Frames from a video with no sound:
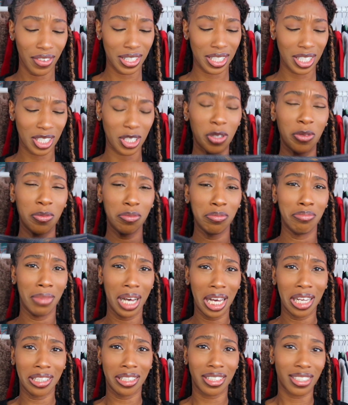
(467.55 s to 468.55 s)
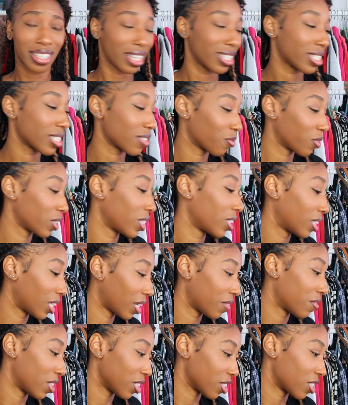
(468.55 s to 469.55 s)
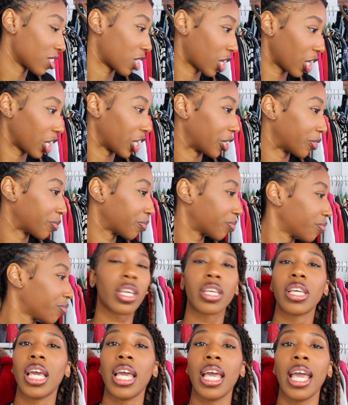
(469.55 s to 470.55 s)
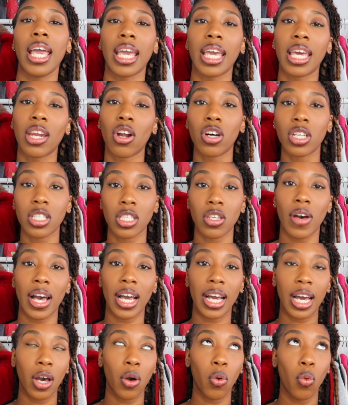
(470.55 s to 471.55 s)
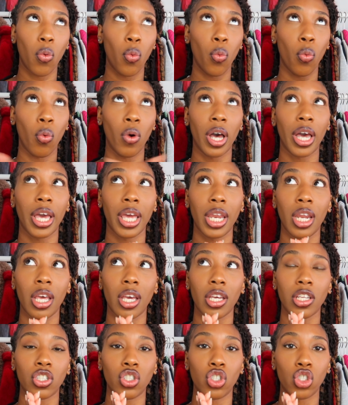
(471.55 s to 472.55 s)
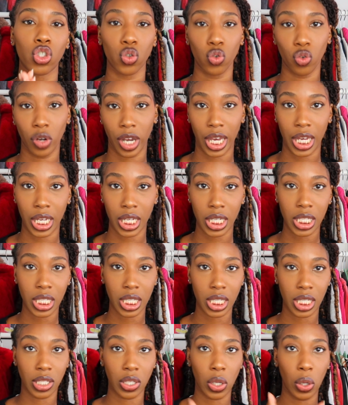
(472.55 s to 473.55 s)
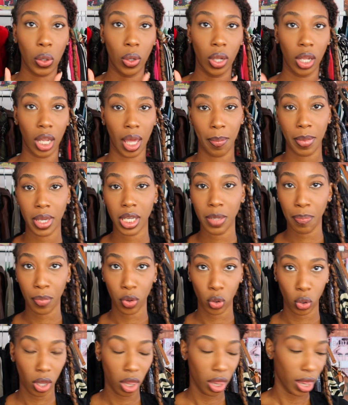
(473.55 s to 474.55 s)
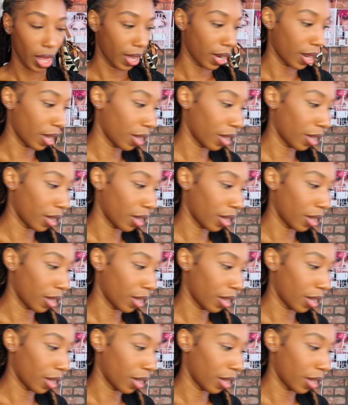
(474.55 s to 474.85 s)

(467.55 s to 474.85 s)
it so much. I just really love this skirt. And also I got one dress. So let me pull that